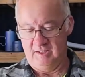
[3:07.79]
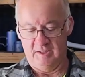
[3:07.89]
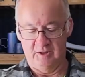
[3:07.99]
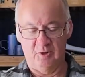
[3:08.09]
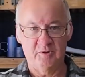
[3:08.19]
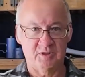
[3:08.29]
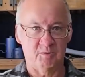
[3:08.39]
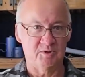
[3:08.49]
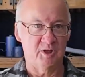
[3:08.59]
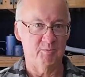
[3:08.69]
and I noticed
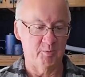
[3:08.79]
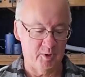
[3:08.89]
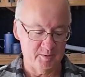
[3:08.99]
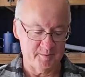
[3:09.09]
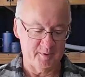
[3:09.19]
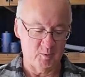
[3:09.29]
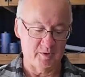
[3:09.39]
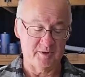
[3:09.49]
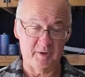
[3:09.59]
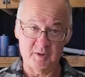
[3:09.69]
what type of bottom it
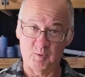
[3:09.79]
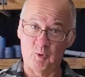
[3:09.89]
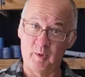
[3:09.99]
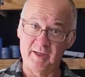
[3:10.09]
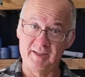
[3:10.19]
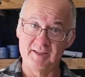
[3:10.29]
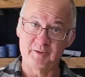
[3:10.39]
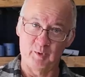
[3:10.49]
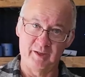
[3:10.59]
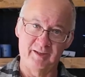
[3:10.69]
was, so that's why I went in
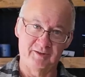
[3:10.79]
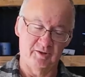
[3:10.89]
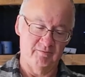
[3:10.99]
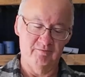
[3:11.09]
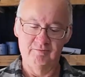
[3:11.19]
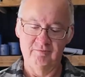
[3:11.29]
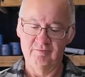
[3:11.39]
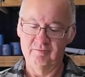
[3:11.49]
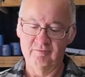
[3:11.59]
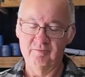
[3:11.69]
this way, so I
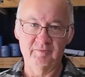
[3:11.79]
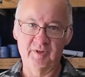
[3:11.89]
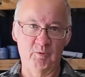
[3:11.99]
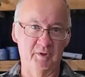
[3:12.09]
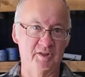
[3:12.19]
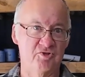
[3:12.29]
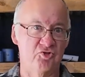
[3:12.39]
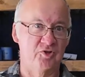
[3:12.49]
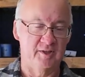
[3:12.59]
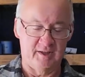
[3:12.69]
didn't want to
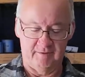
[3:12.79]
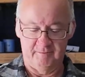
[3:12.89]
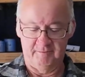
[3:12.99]
destroy that.